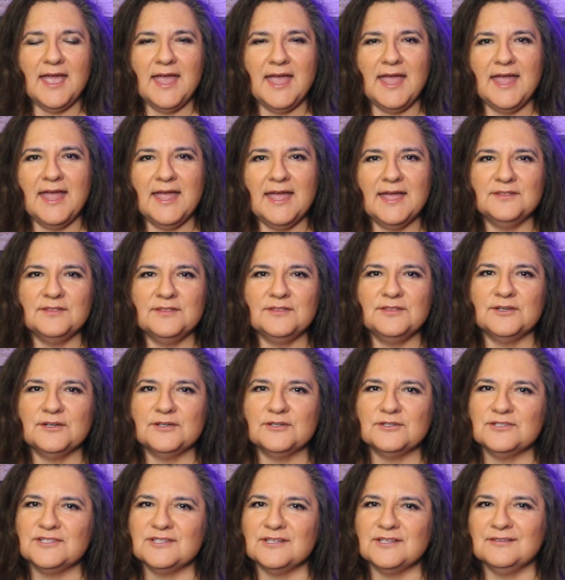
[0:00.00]
and
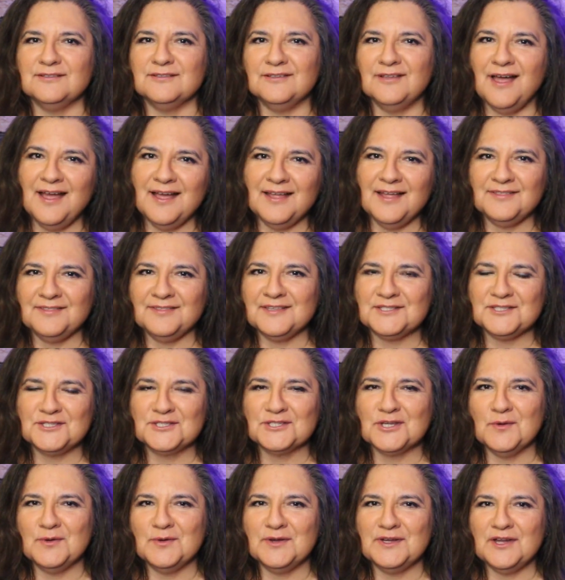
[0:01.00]
there's a lot that's
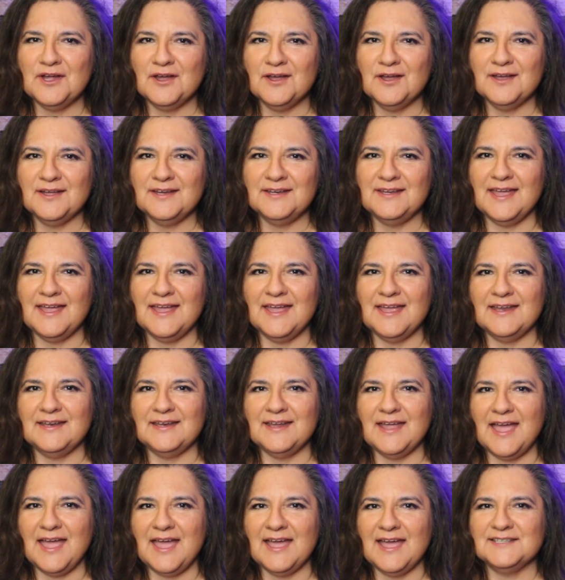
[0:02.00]
going on and
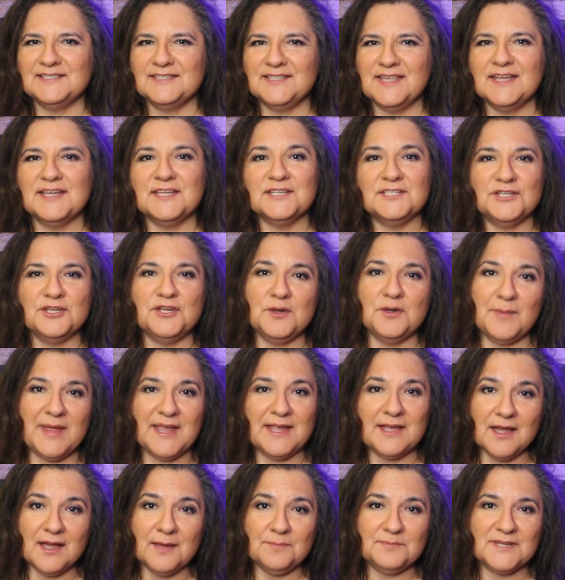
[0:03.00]
as they continue to
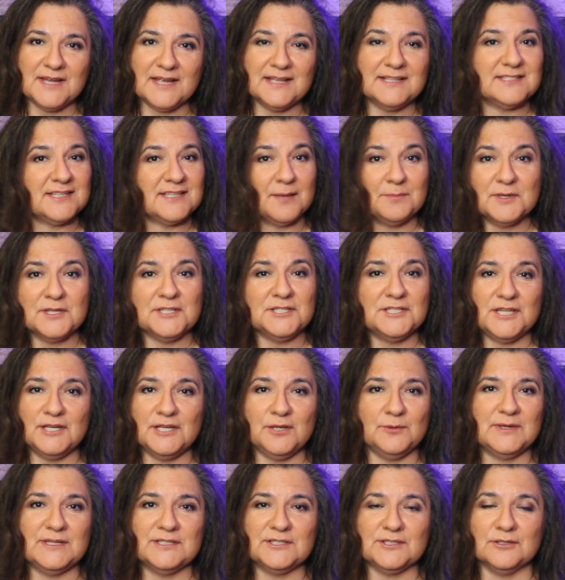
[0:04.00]
make updates i'm
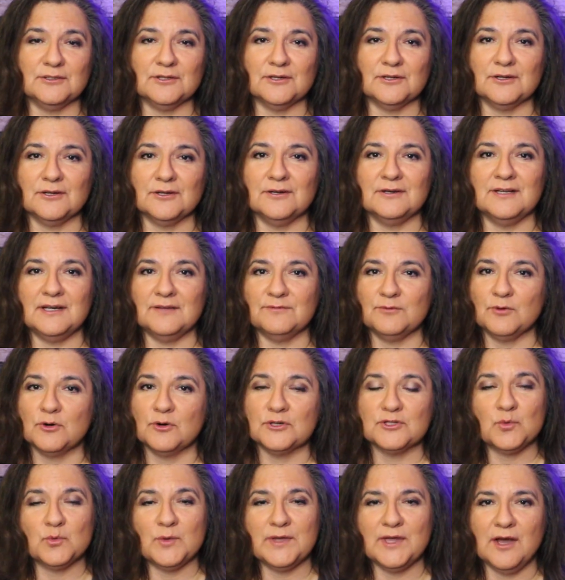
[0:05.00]
continuing to learn and of
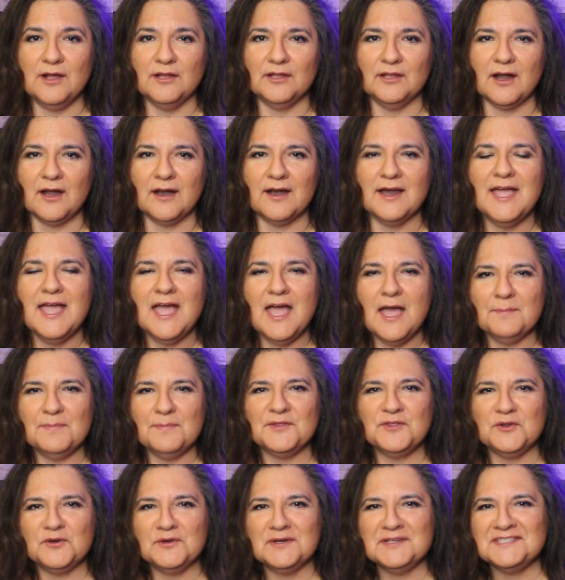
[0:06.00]
course we all are
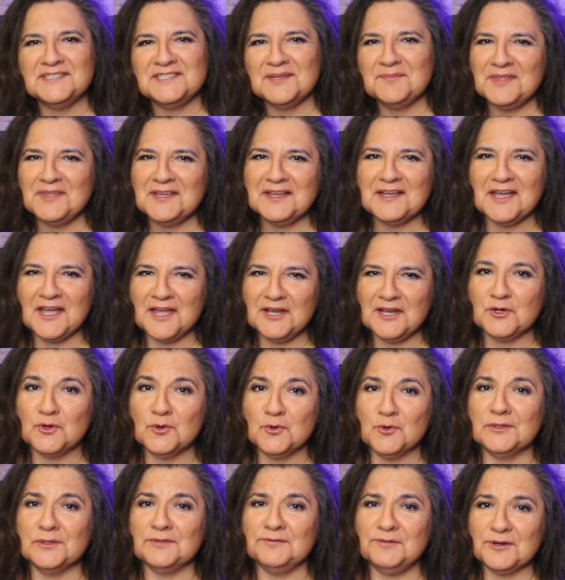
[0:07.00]
but there is something kind of
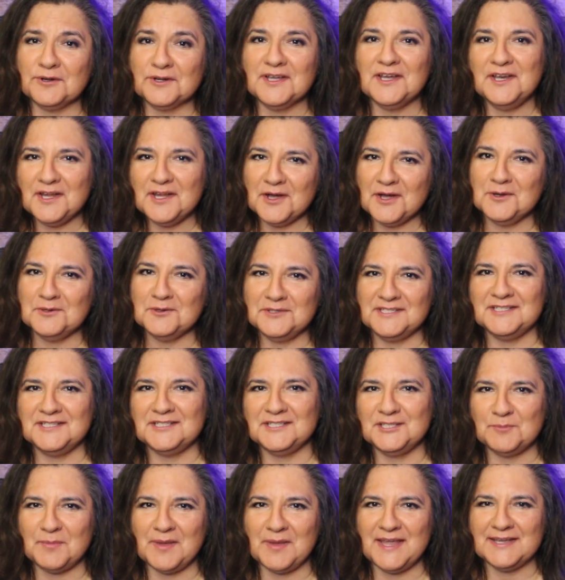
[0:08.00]
cool if you're going to host a
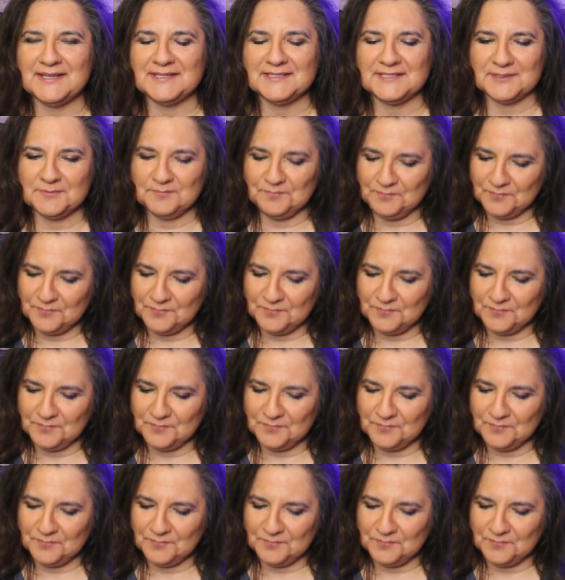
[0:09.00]
space